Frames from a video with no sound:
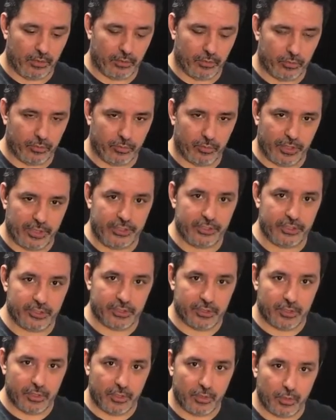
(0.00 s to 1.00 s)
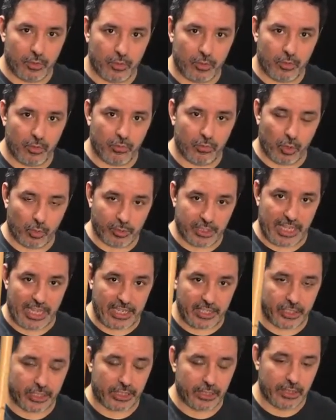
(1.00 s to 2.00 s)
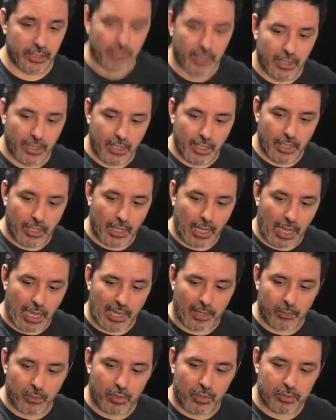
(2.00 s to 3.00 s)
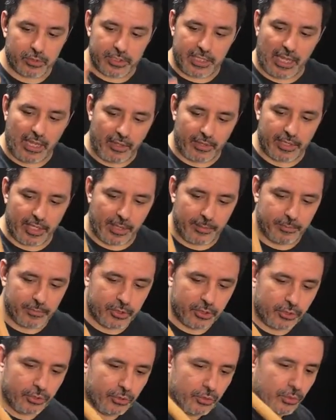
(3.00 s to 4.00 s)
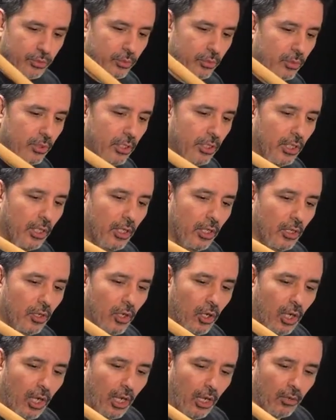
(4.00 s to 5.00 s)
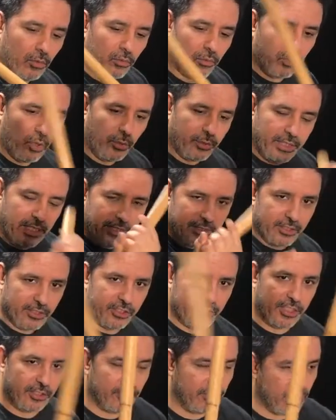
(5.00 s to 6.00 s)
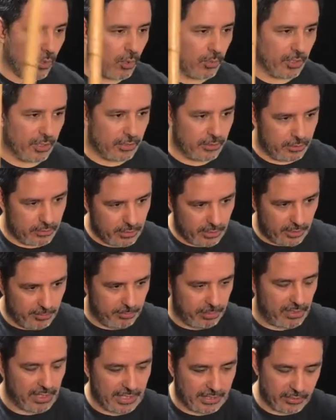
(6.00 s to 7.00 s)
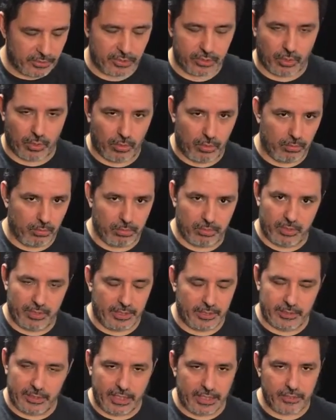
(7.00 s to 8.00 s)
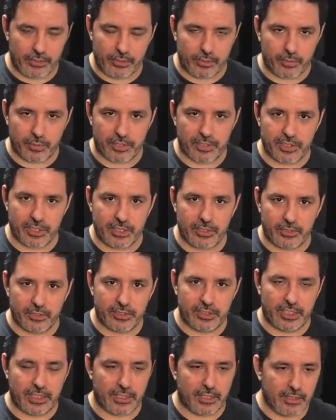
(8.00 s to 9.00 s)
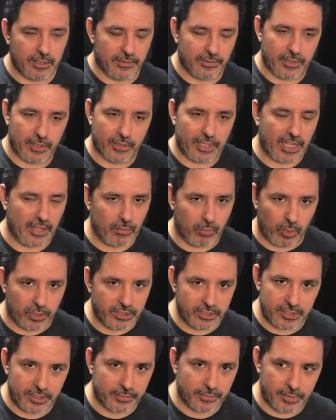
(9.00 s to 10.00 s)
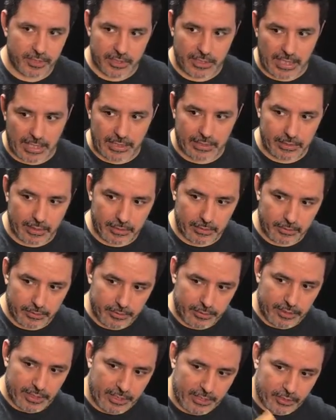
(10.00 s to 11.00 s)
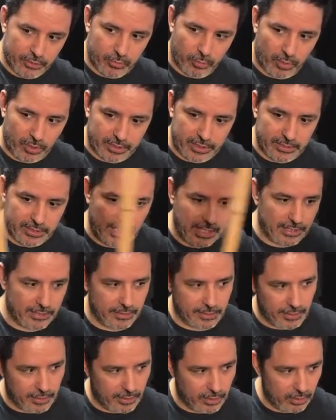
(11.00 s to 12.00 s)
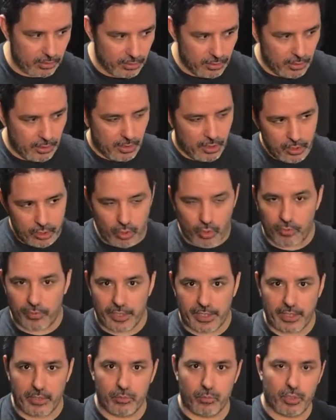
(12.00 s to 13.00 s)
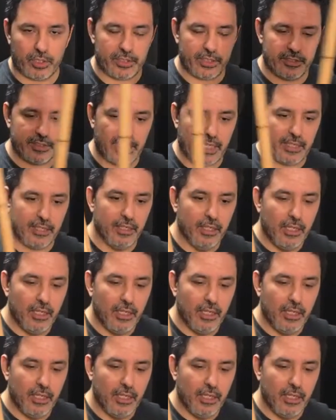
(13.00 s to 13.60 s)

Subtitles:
wrist rotation, I will tell them to rotate the stick forward in place. So they could do this with a single stick. If they only have one stick for the day, then they just work this hand and then they'll go over here and work this hand.